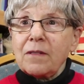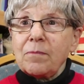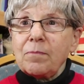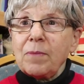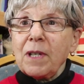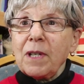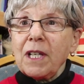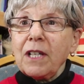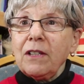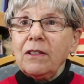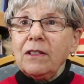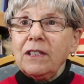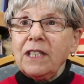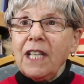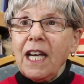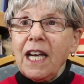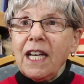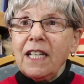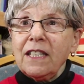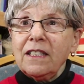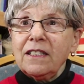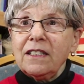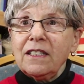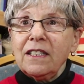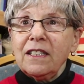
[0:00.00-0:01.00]
pickled
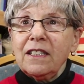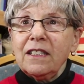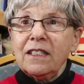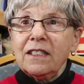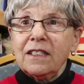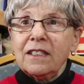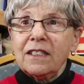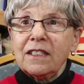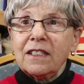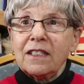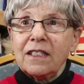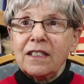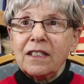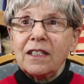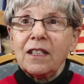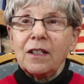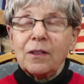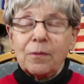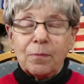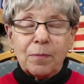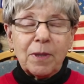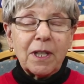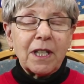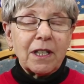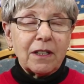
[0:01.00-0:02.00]
eggs, pickled the
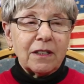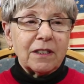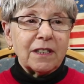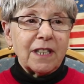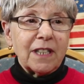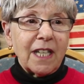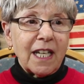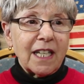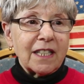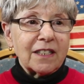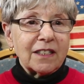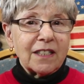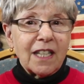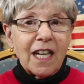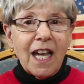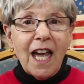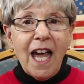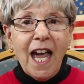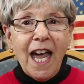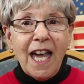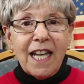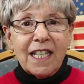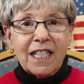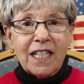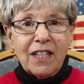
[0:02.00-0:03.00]
eggs. pickled eggs.
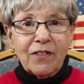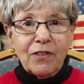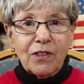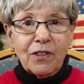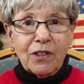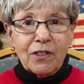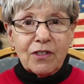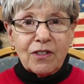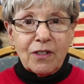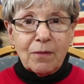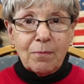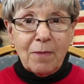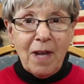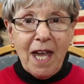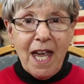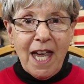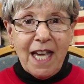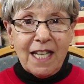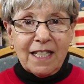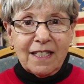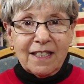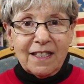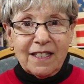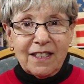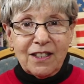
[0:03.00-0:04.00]
I had given her some
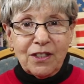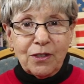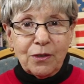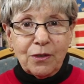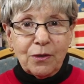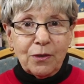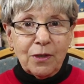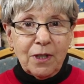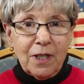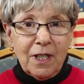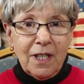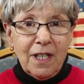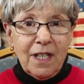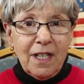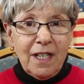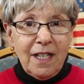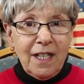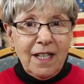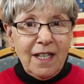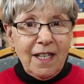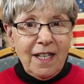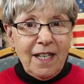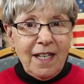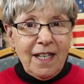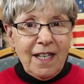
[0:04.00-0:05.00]
eggs too,
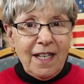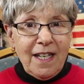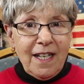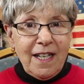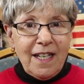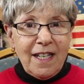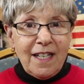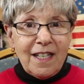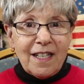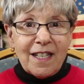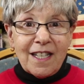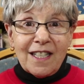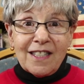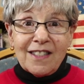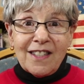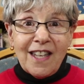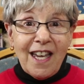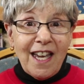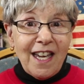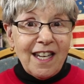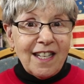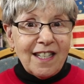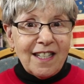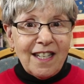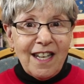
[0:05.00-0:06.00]
because
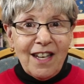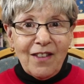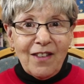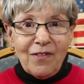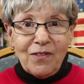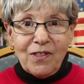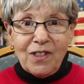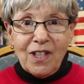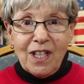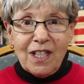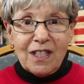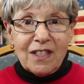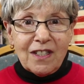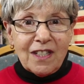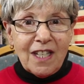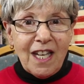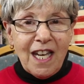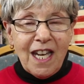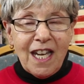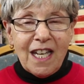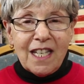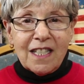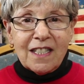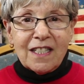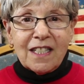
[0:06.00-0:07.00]
I have tons
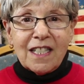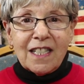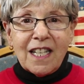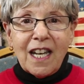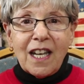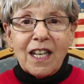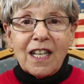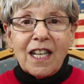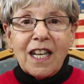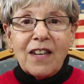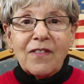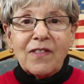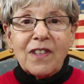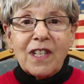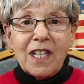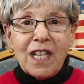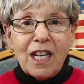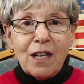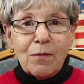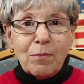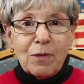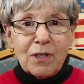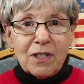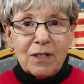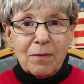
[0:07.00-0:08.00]
of eggs. And I gave the
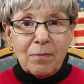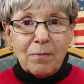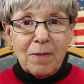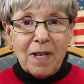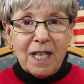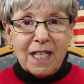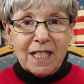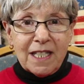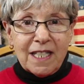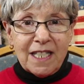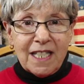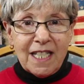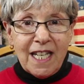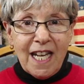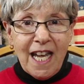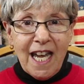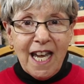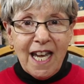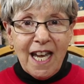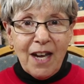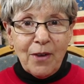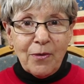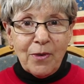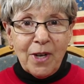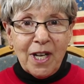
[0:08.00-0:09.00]
neighbor some eggs
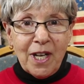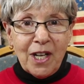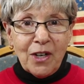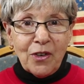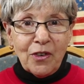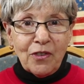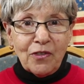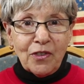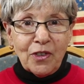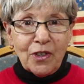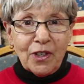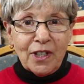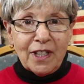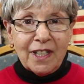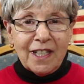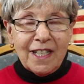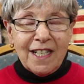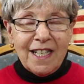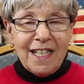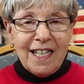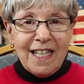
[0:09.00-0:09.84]
today. I ran over and